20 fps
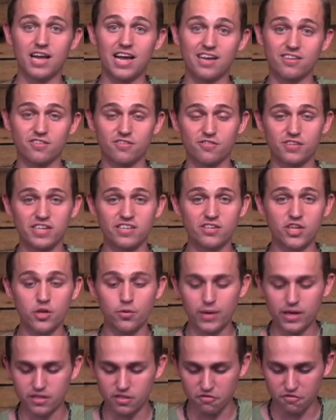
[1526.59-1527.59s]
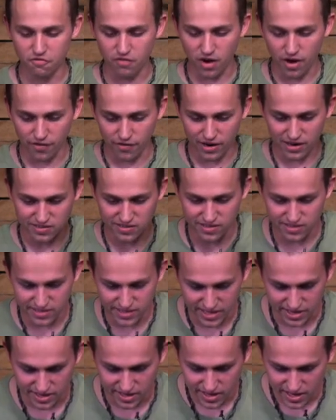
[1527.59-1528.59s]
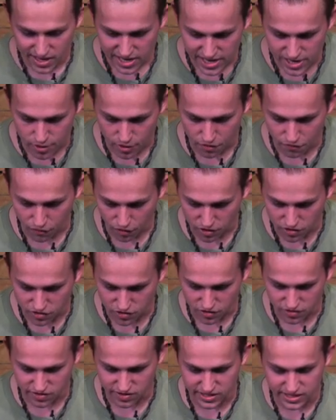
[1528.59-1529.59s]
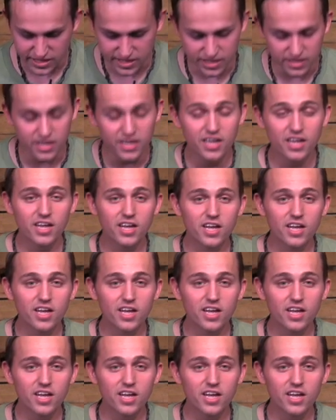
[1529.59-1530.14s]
as continuing at the Father as he did here in verse 13